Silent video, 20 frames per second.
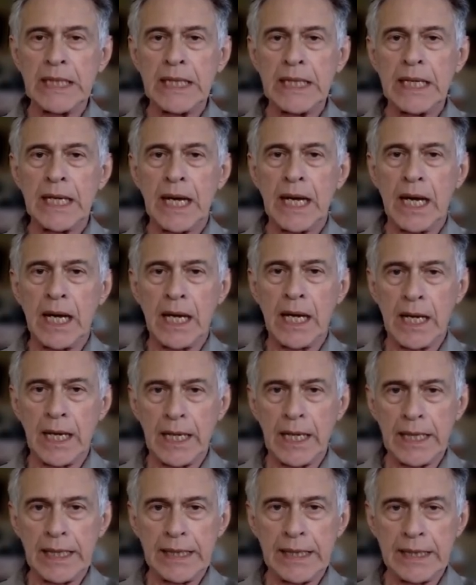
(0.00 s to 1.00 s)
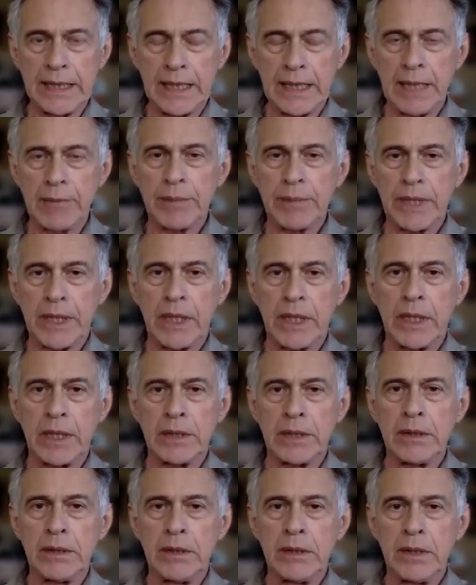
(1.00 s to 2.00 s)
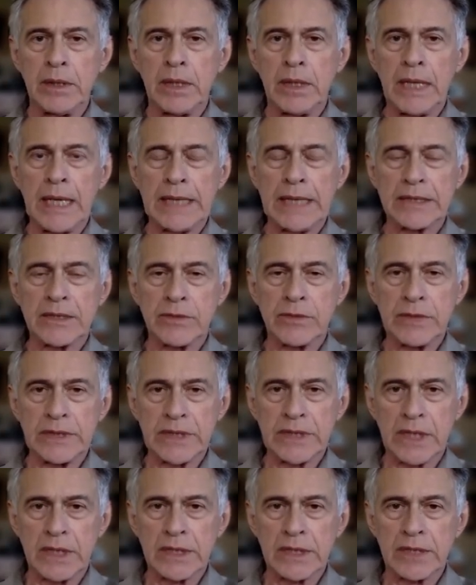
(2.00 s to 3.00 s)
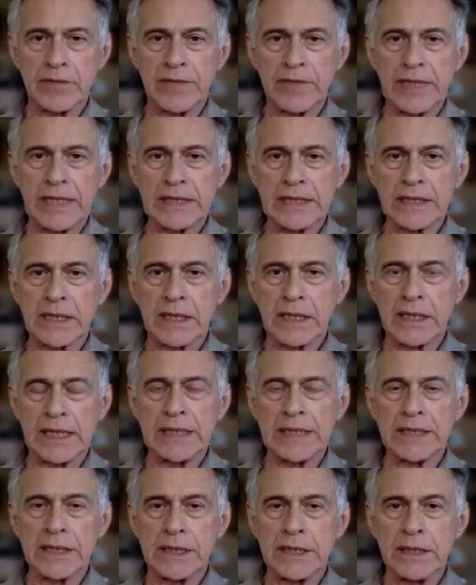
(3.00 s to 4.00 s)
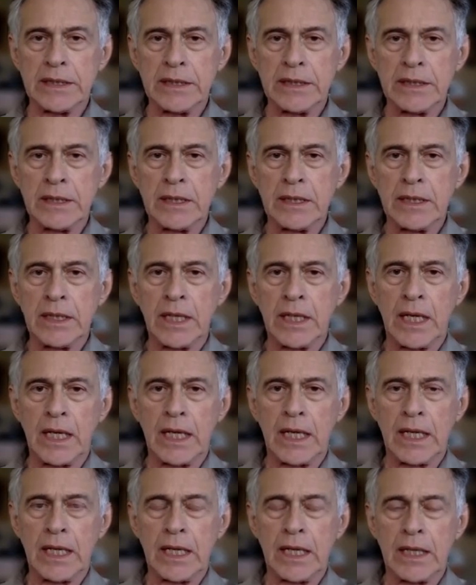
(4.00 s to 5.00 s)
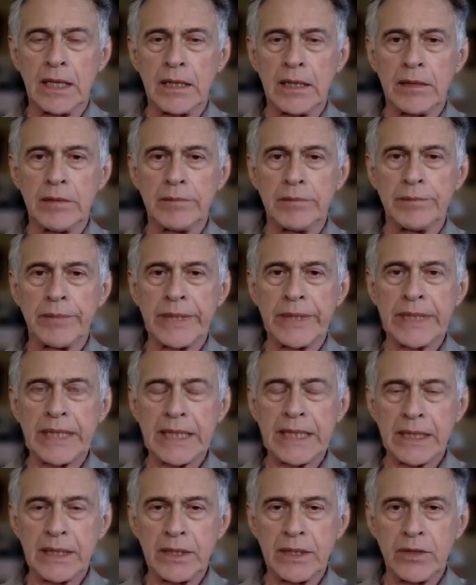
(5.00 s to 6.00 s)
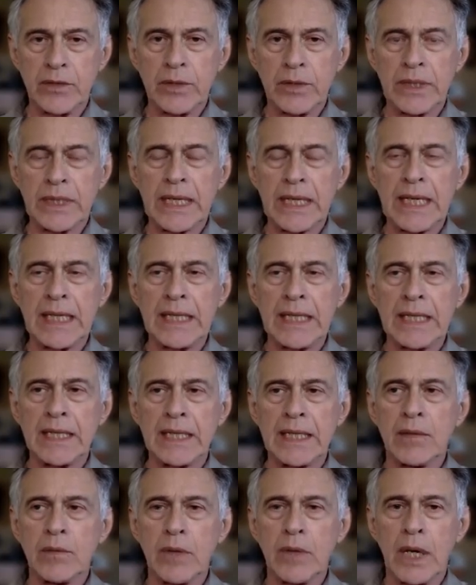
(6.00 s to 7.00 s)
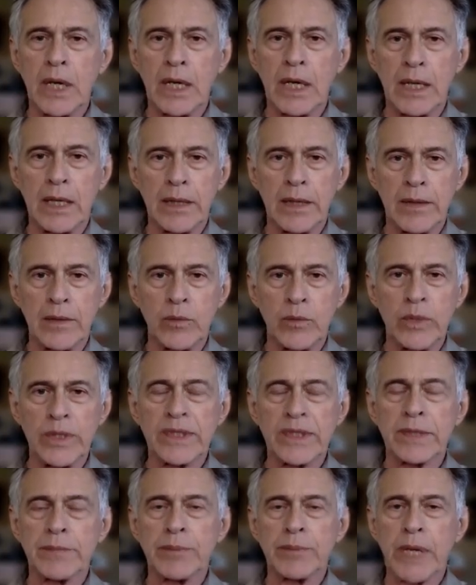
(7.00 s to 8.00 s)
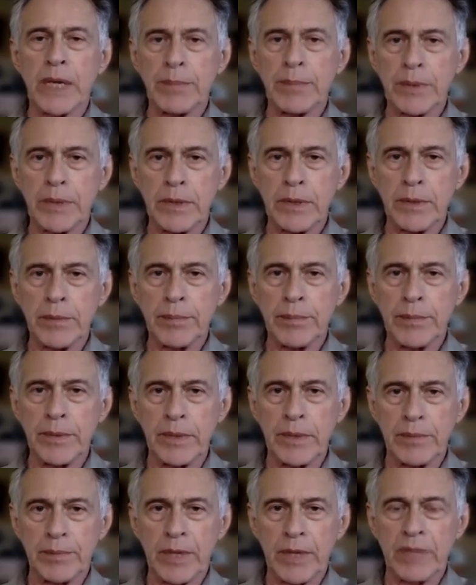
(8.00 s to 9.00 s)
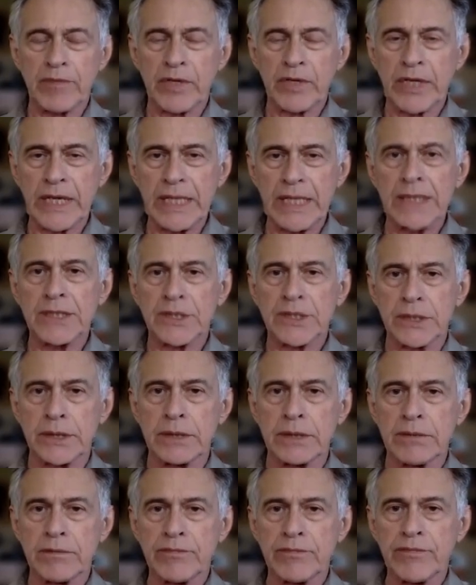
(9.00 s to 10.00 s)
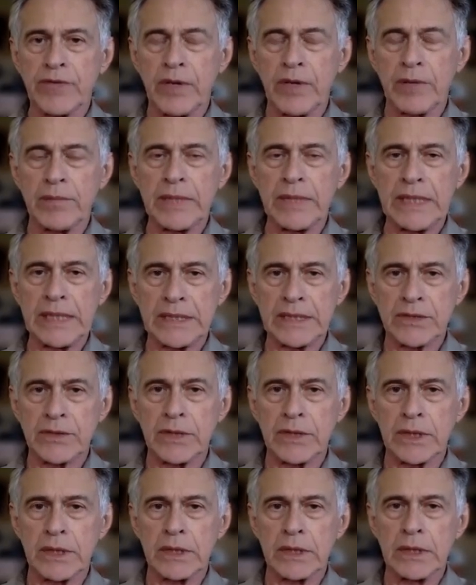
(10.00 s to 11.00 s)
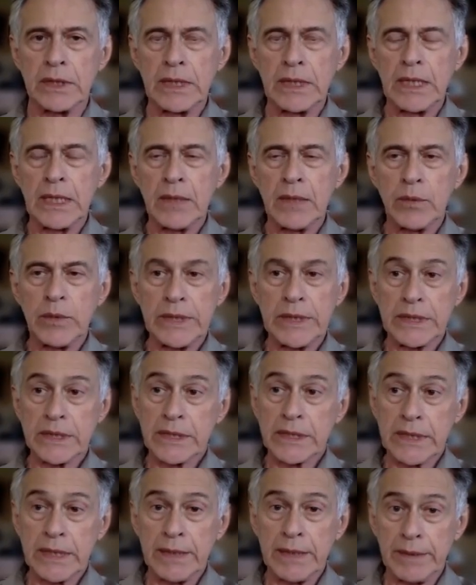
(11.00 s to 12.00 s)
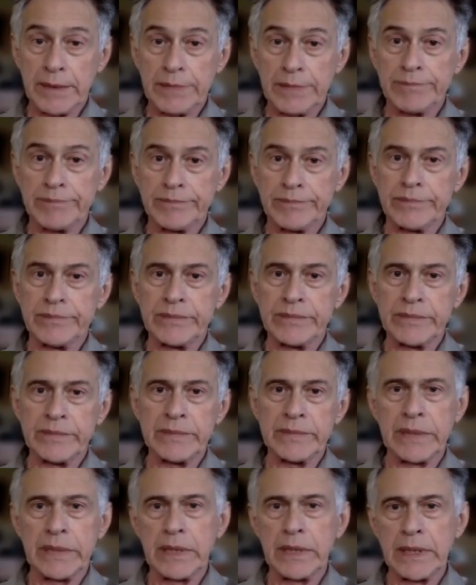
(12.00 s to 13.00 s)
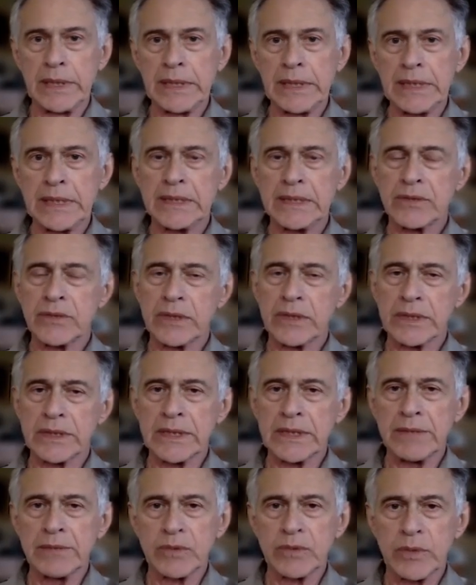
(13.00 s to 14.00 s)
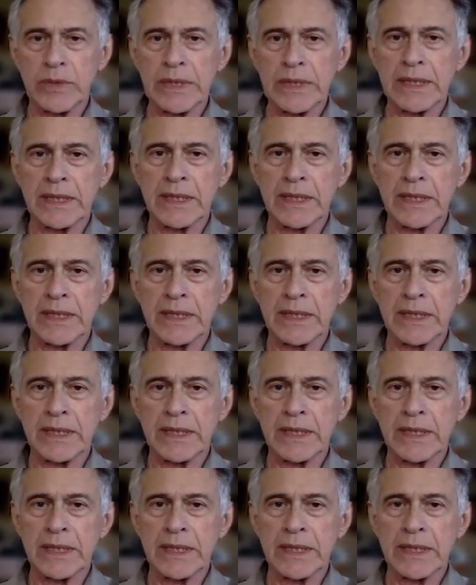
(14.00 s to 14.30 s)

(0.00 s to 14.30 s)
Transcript: uh, in Lebanon as a result of escalation, uh, but they can do it. And uh, with the proper provocation from Israel, which um, Israel seems willing to